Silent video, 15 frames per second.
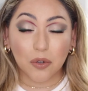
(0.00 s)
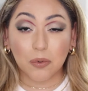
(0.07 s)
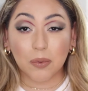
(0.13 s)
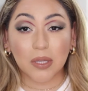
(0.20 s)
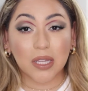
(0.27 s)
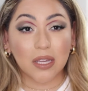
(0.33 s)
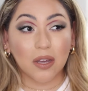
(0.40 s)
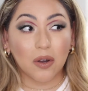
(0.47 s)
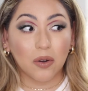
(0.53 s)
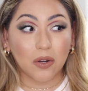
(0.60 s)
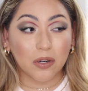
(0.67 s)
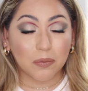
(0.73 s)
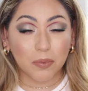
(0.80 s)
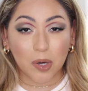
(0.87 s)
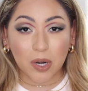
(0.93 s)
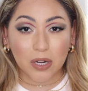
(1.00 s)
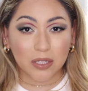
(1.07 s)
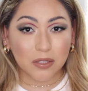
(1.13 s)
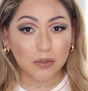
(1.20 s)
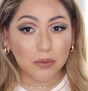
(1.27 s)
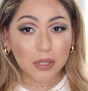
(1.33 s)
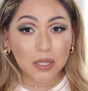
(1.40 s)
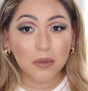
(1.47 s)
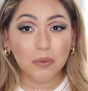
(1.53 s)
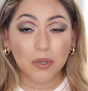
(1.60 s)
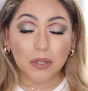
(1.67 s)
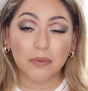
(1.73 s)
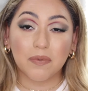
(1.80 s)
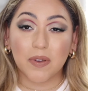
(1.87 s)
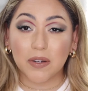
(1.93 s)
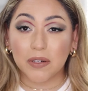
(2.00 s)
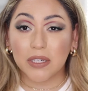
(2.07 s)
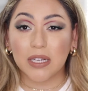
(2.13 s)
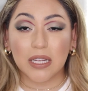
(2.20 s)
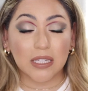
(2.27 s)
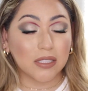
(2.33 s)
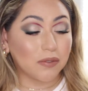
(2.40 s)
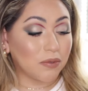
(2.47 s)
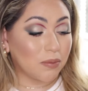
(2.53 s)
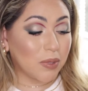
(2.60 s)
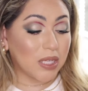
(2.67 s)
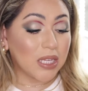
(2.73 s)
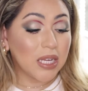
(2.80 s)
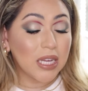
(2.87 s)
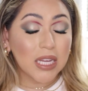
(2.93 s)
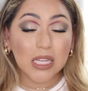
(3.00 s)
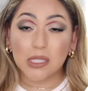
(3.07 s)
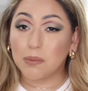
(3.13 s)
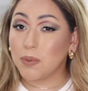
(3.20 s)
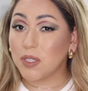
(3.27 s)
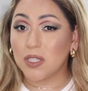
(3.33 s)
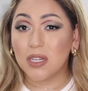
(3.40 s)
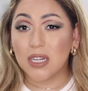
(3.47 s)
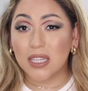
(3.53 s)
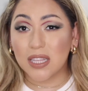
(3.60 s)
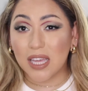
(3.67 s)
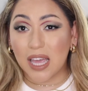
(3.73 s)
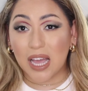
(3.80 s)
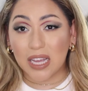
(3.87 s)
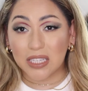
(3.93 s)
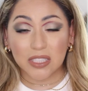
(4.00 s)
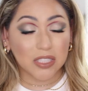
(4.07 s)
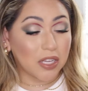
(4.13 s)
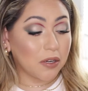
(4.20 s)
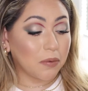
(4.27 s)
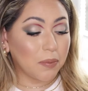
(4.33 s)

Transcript: Normally, all her products really worked very nice for me, especially the eyeshadow